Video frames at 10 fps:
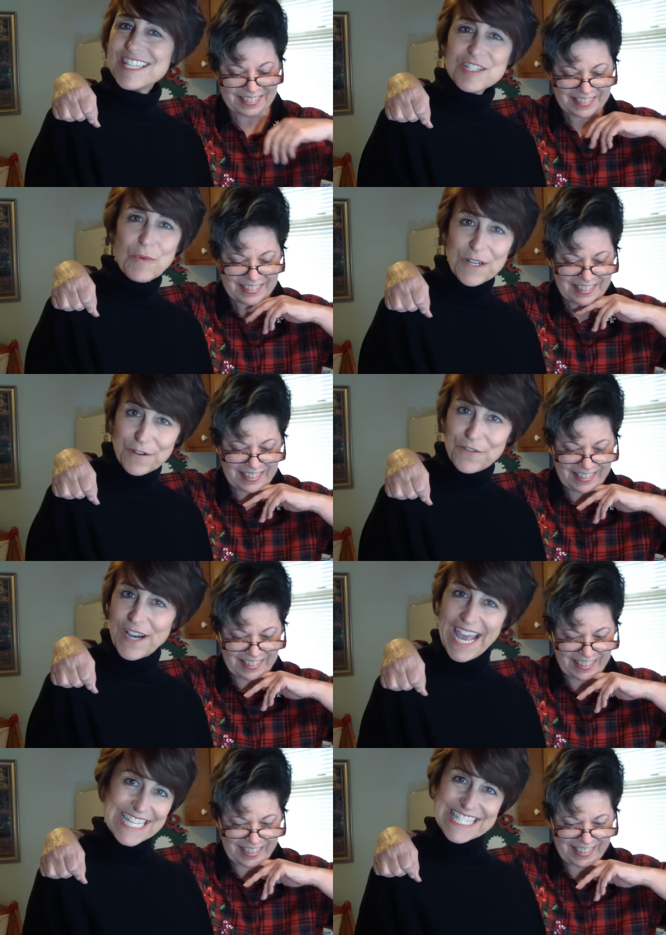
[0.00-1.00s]
Speaker 1: these wonderful
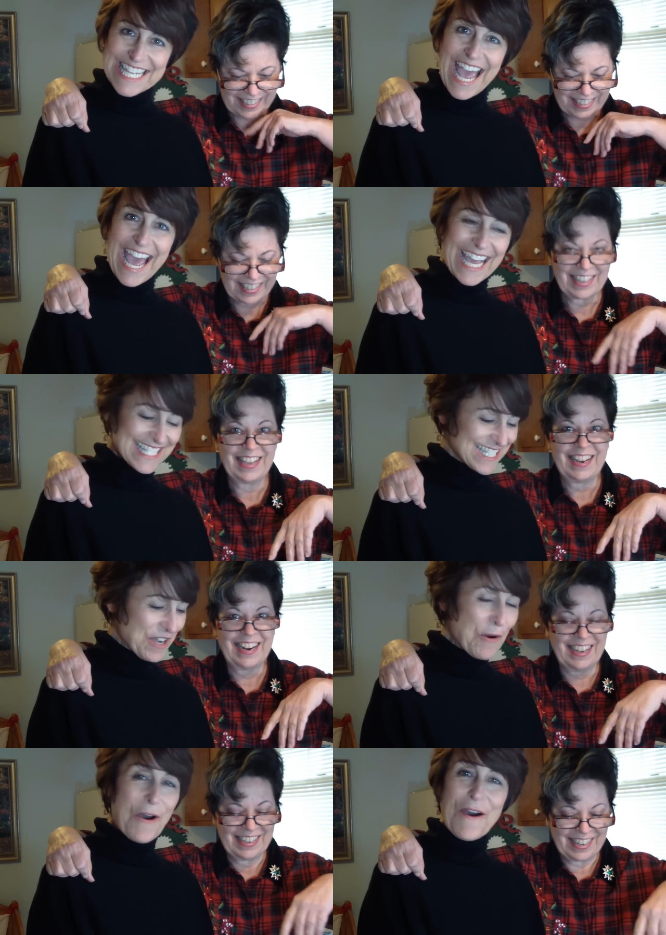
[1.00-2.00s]
haystacks.
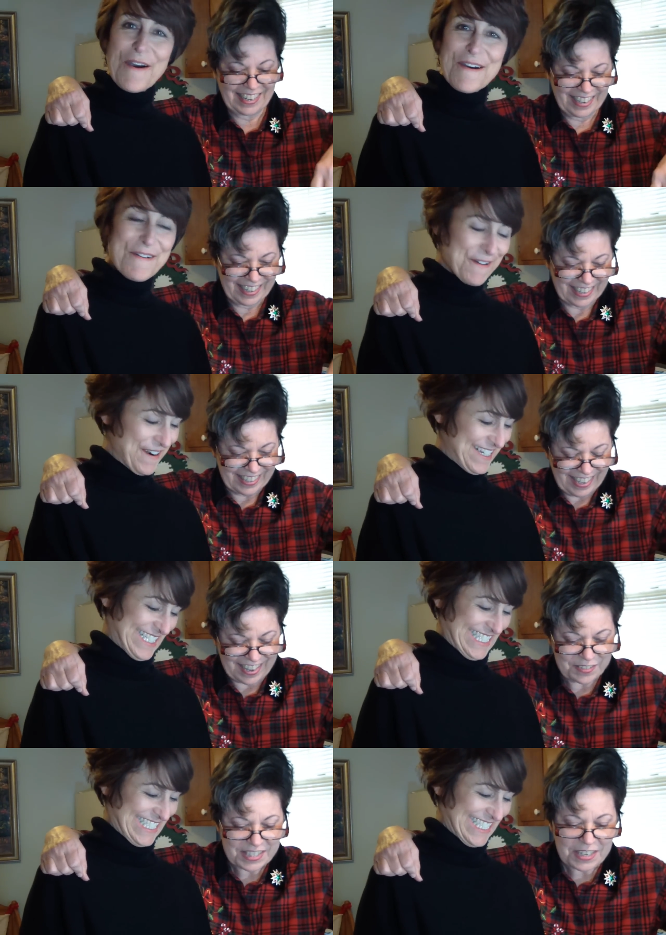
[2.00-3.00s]

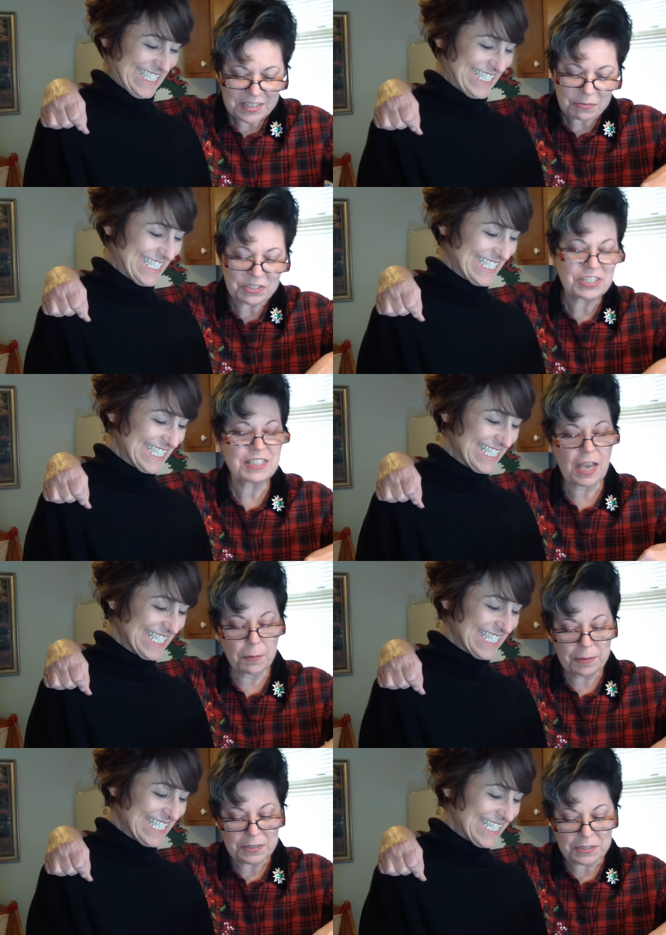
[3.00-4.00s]
Woohoo! Well, she's
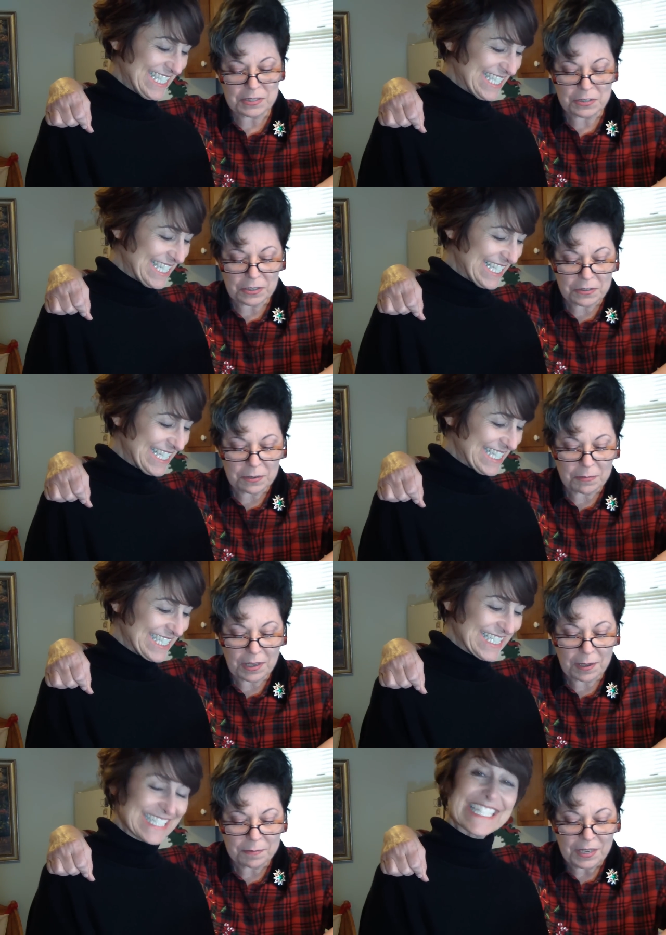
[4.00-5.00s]
helping to stir them
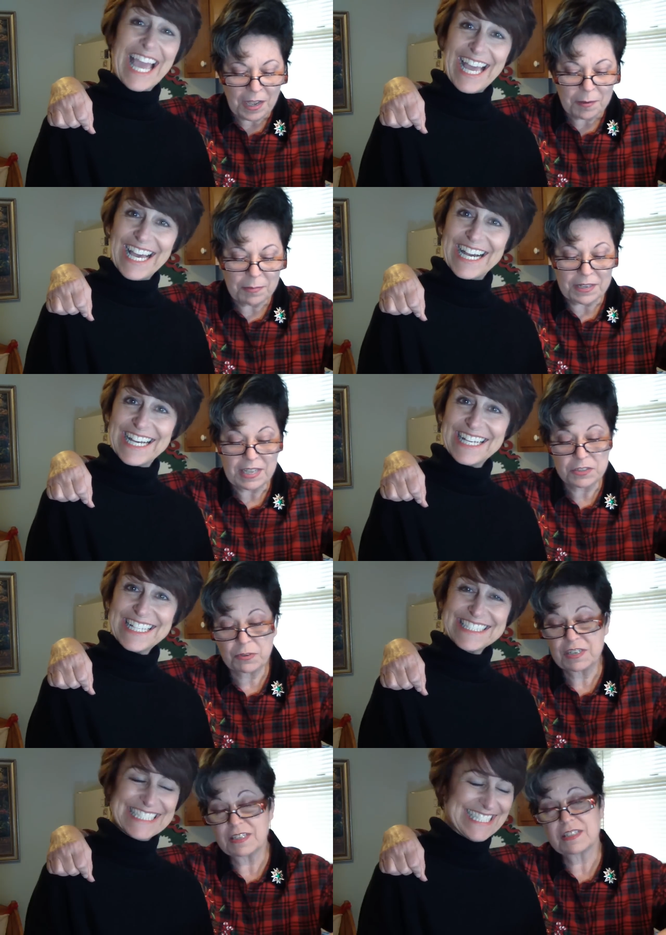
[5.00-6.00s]
up. Yeah. That's
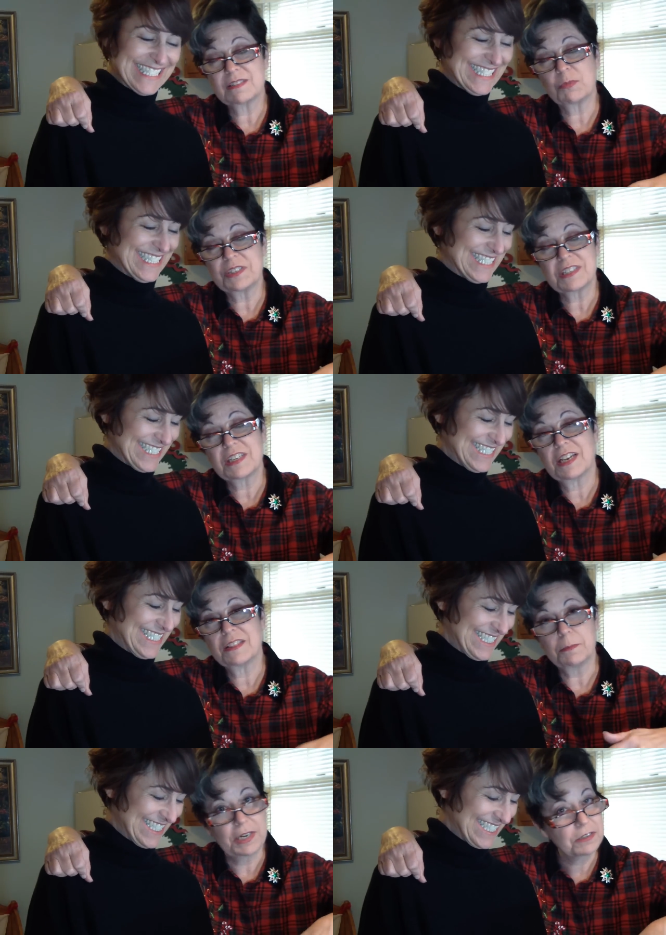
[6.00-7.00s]
what it is. Once again,
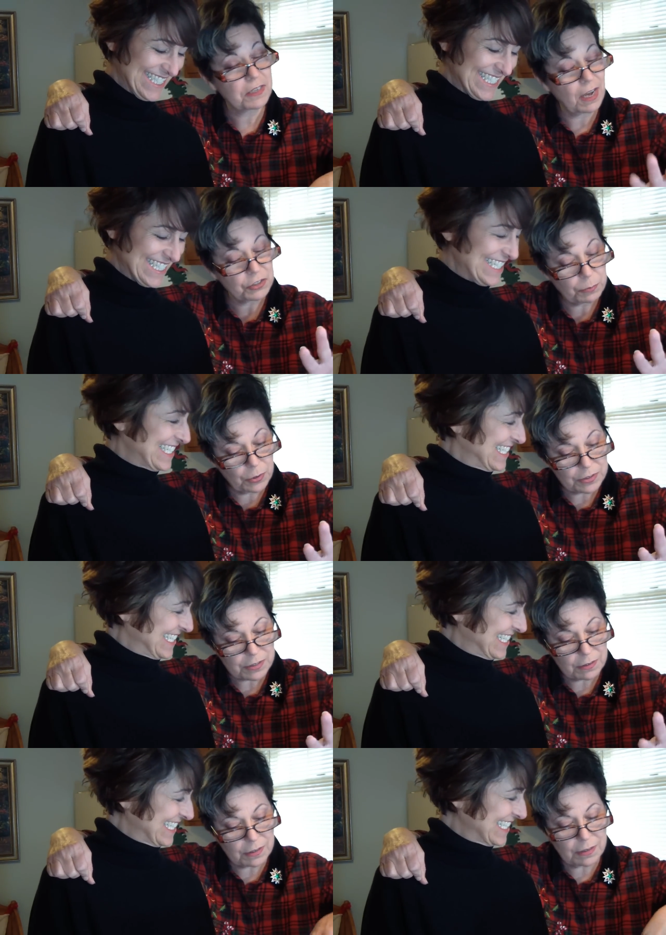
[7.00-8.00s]
the butterscotch
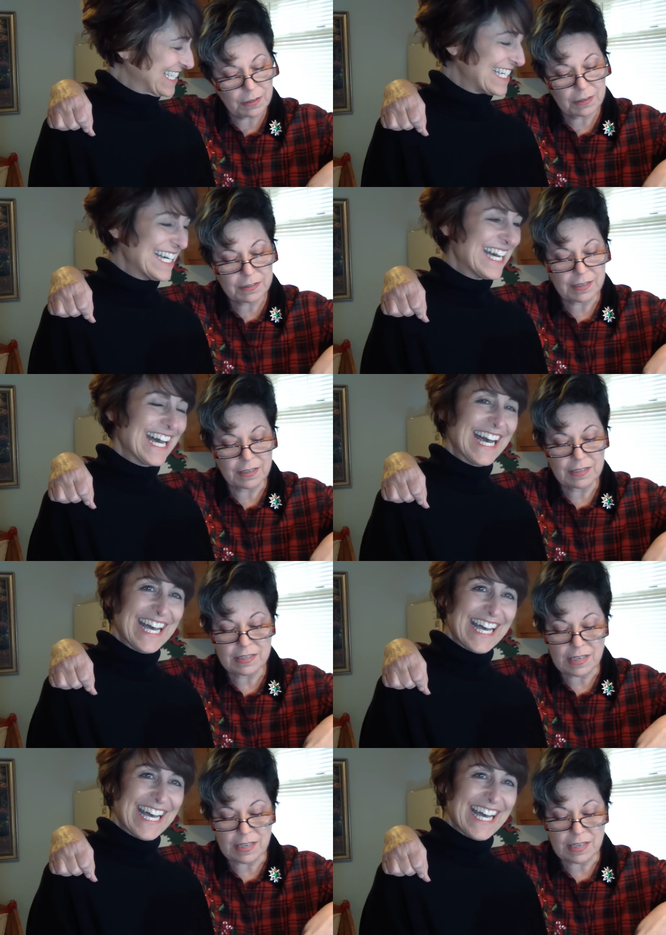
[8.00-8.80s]
morsels and the